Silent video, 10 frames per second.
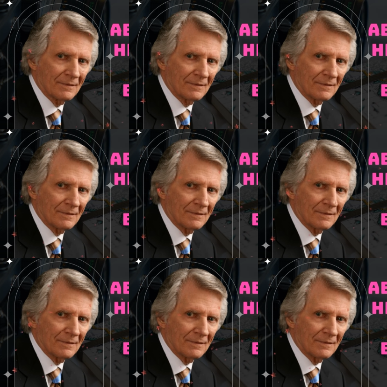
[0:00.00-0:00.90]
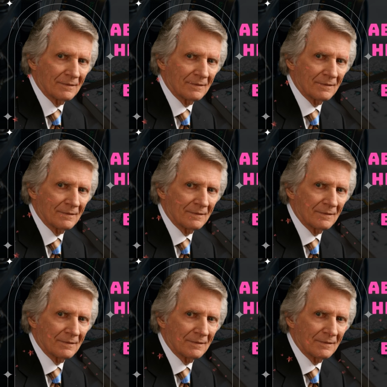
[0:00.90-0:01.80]

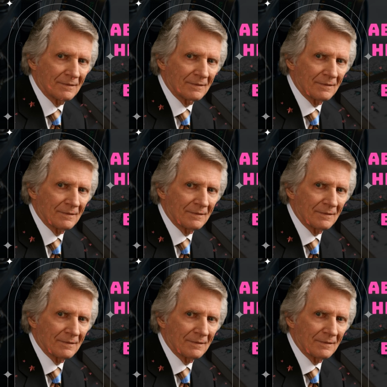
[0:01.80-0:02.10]
No one is speaking in this clip.